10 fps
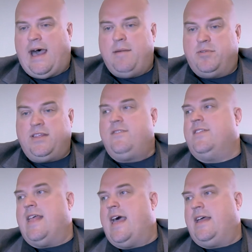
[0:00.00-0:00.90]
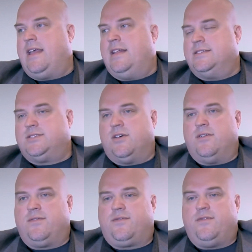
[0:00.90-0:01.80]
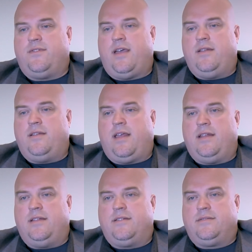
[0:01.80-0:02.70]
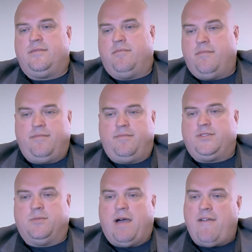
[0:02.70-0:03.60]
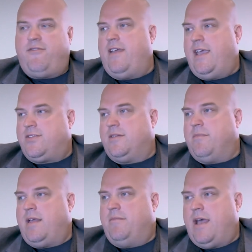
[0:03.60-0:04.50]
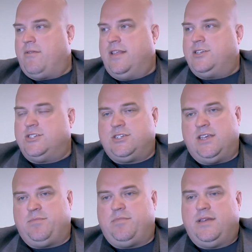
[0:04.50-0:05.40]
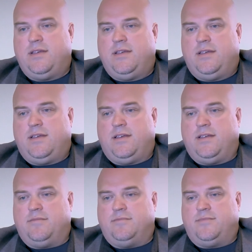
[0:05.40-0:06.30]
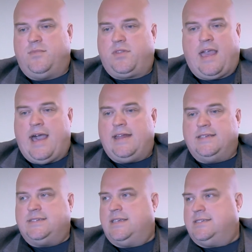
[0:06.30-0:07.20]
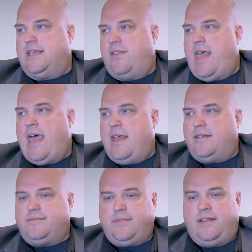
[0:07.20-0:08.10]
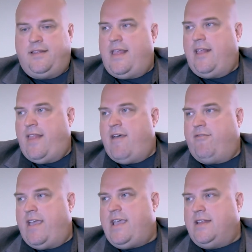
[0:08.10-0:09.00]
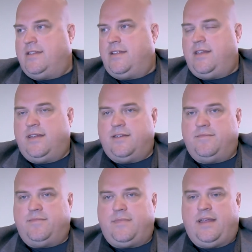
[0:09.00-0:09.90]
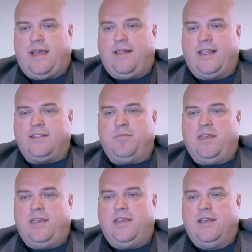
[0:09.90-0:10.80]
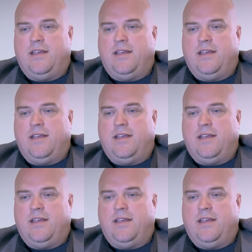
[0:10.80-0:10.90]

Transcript: I believe in that, and so and and so my faith and, and my relationship um, with God is is in that in in that vein. Um, I like to be